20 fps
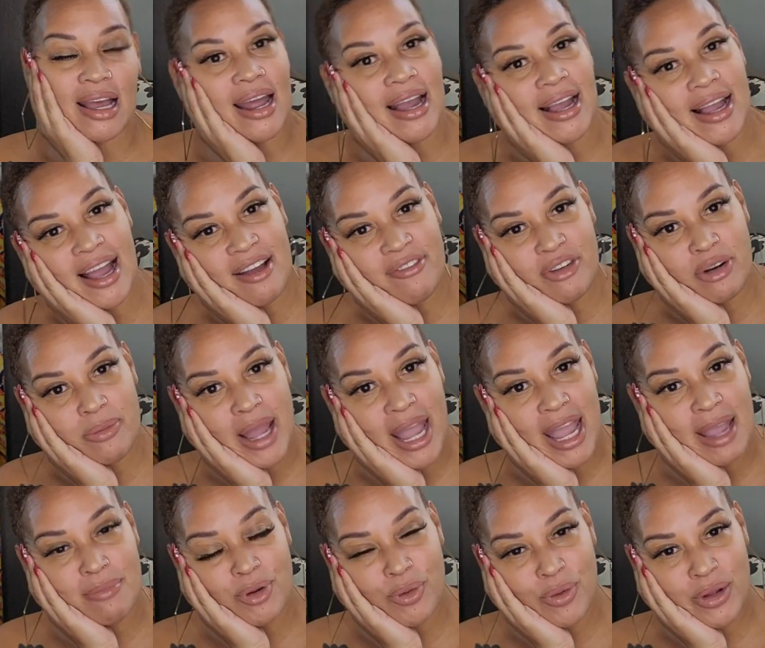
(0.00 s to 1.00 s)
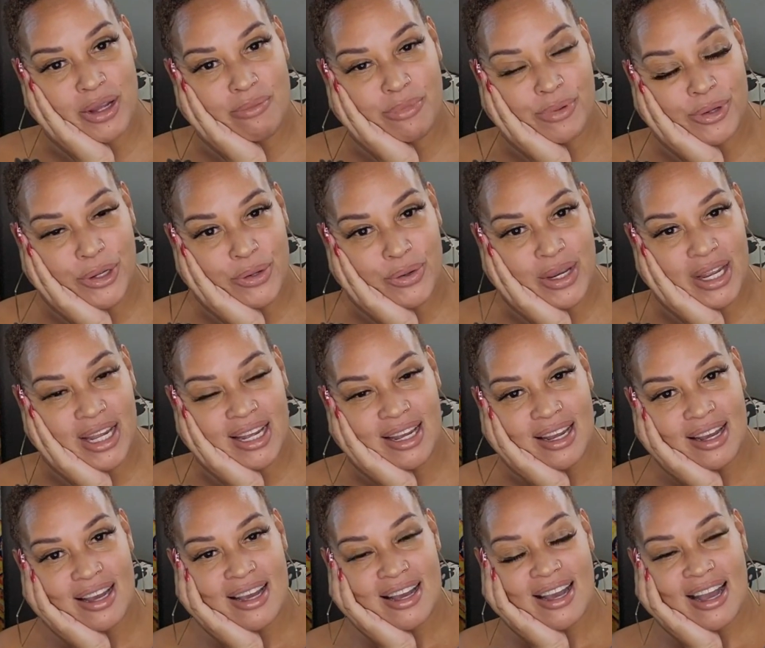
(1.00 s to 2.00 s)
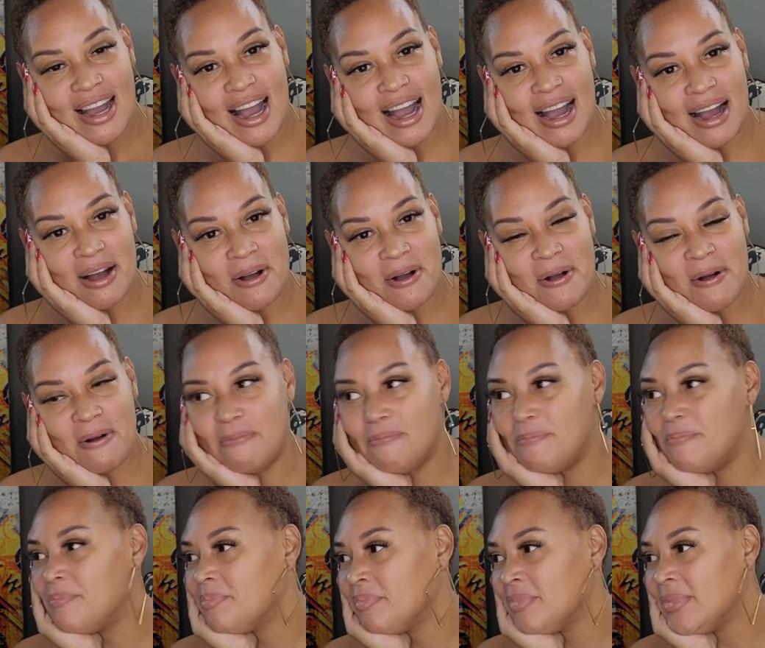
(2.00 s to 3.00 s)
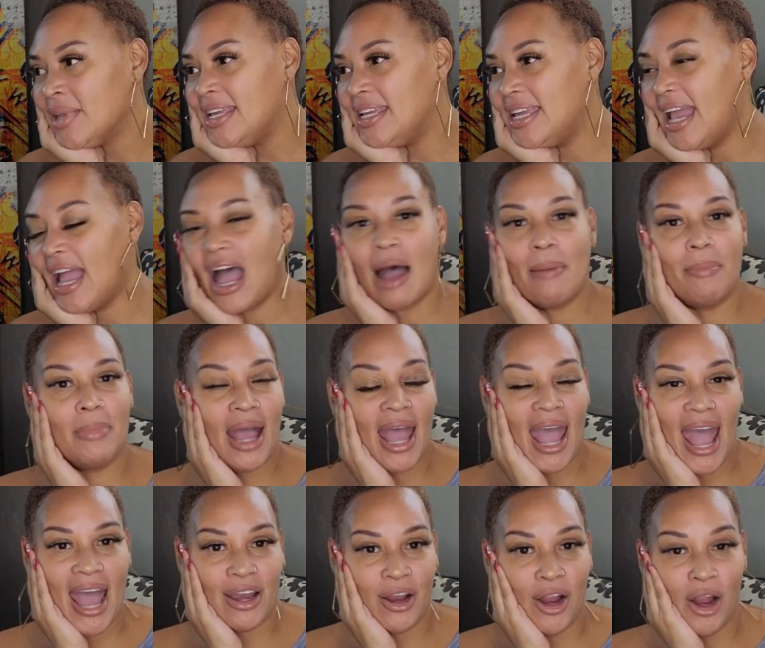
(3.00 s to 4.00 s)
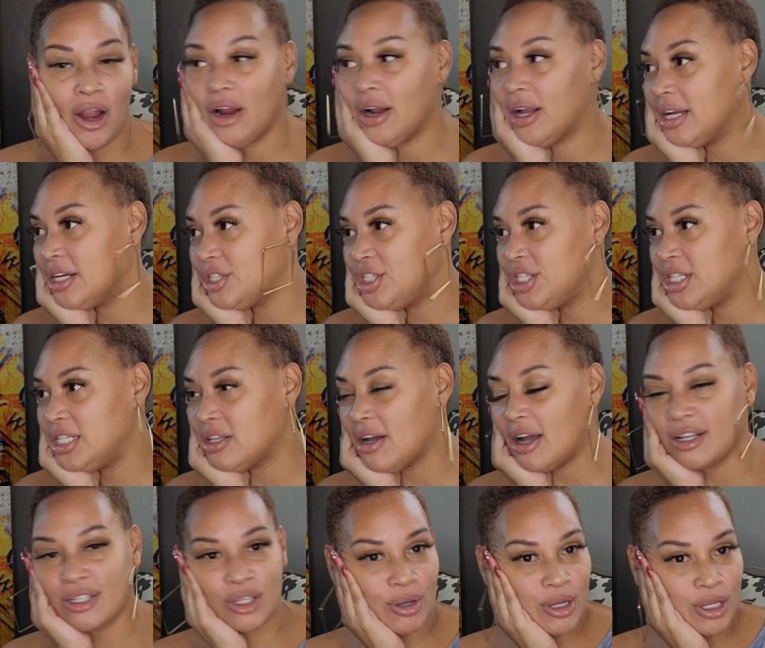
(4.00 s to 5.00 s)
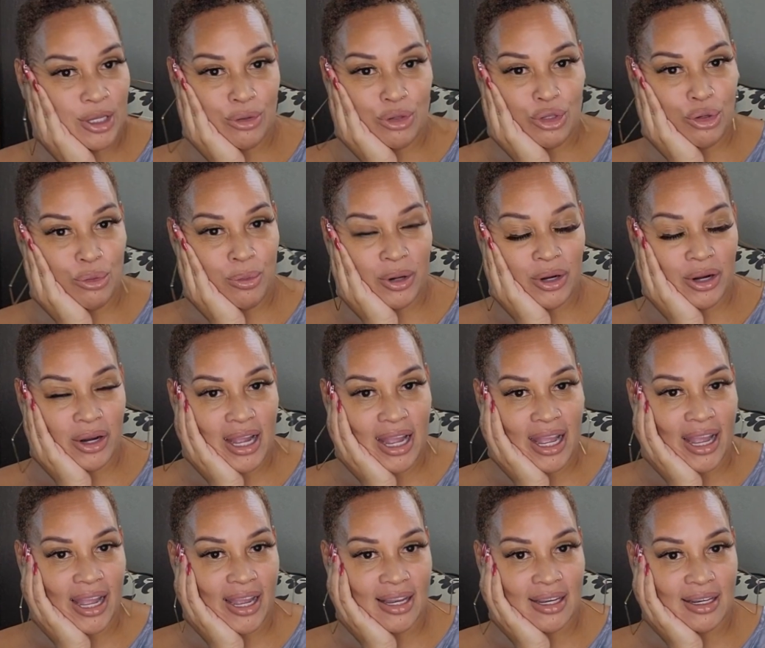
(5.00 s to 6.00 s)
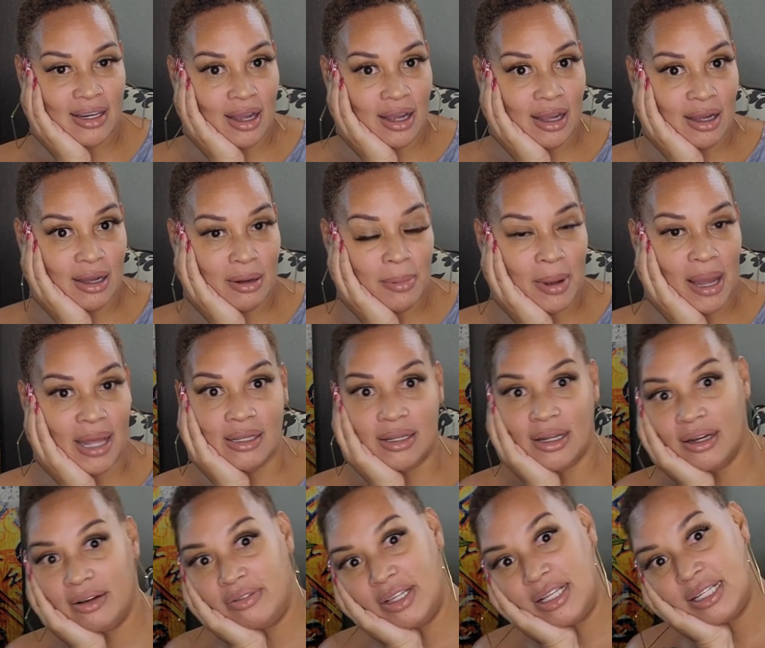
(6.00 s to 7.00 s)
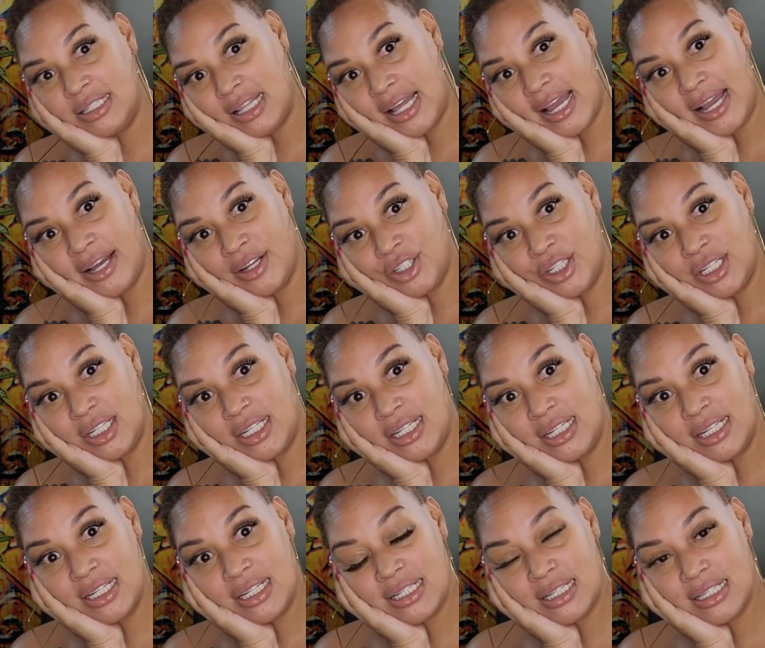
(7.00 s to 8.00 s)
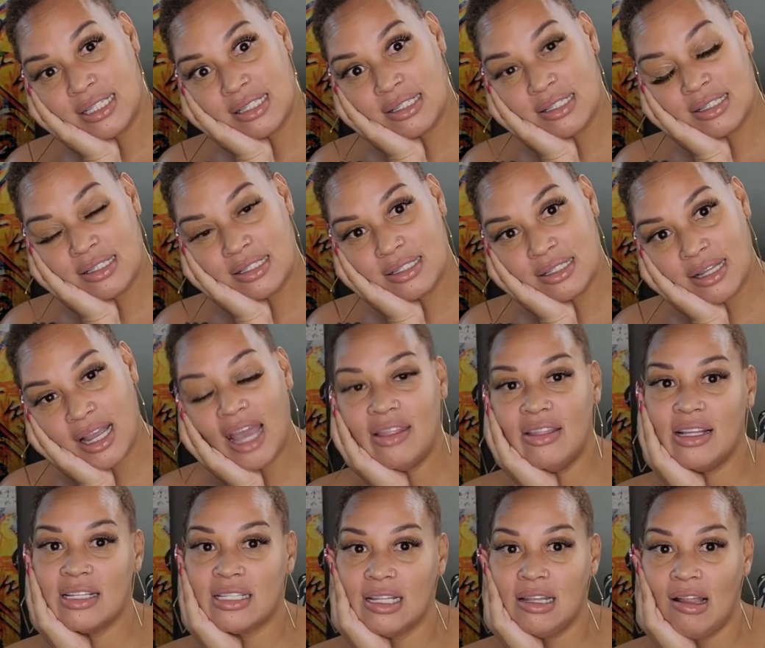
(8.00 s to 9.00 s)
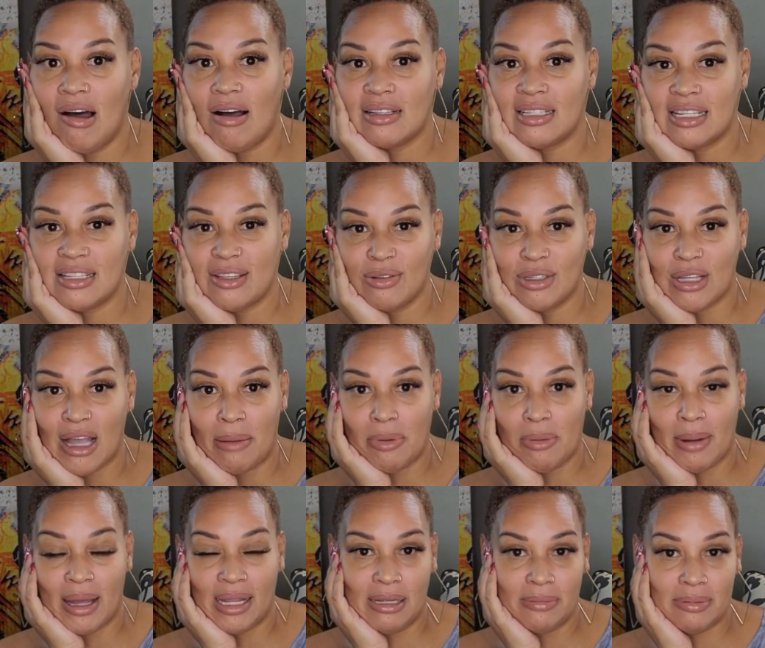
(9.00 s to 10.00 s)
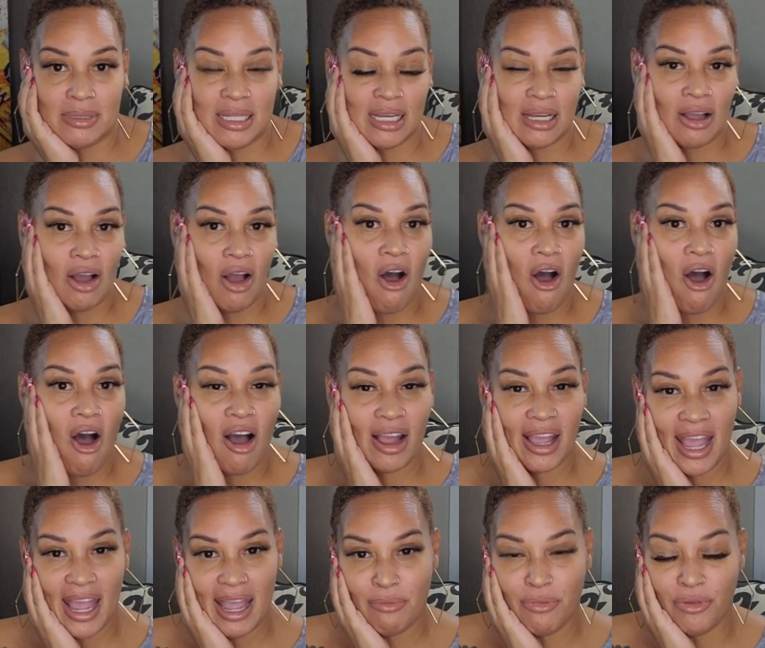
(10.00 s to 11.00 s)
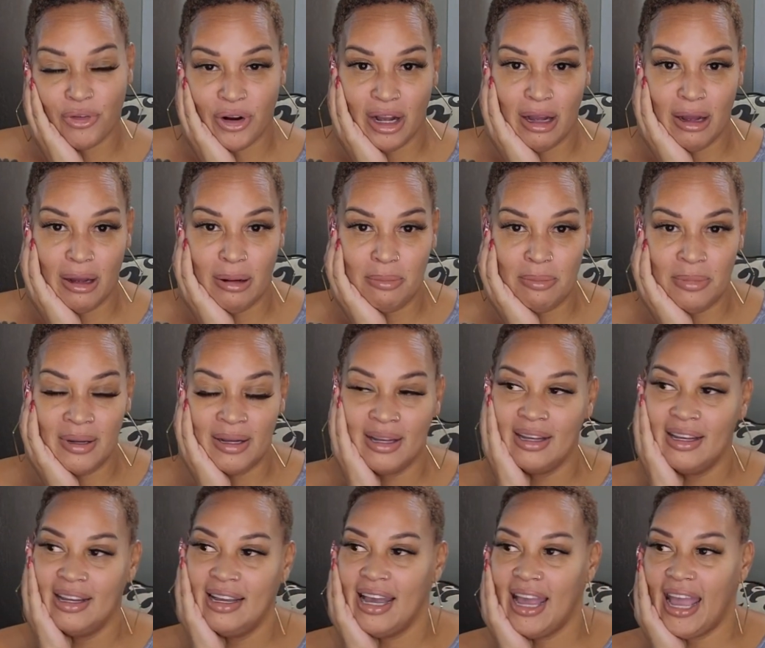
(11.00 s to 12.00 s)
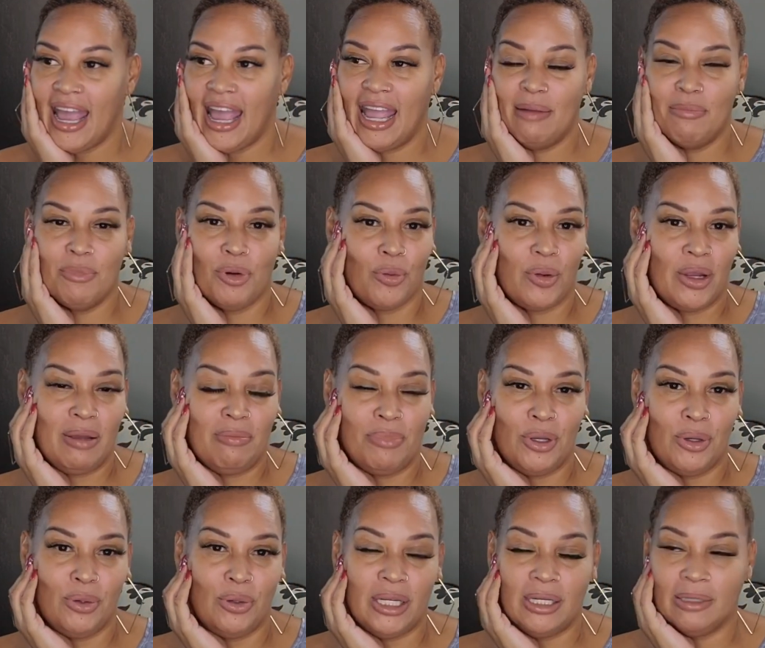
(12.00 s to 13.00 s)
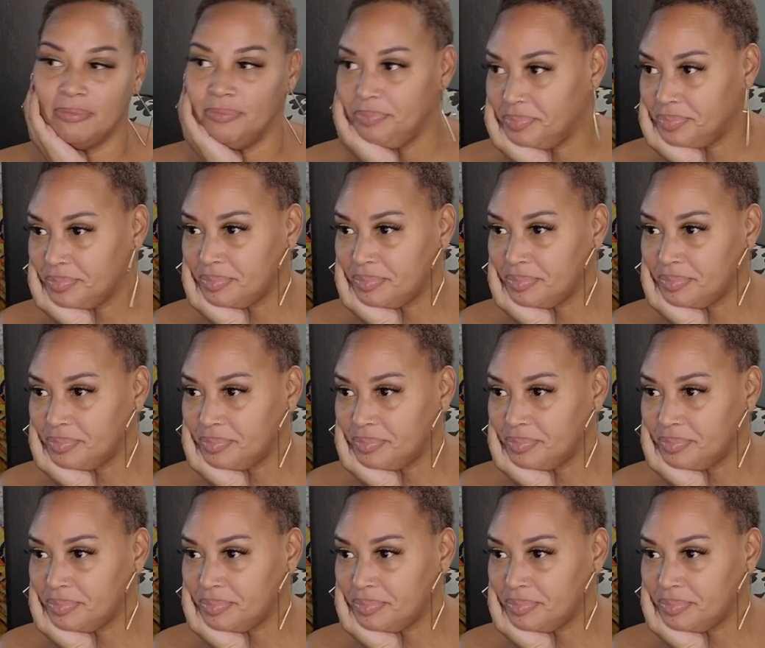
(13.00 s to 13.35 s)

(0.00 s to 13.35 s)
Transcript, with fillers: that I got from A. Marie Beauty. Um, yeah, I'm going to add her because she's also a YouTuber and um, I love these lashes and this gloss that's on top of my lipstick all came from A. Marie Beauty.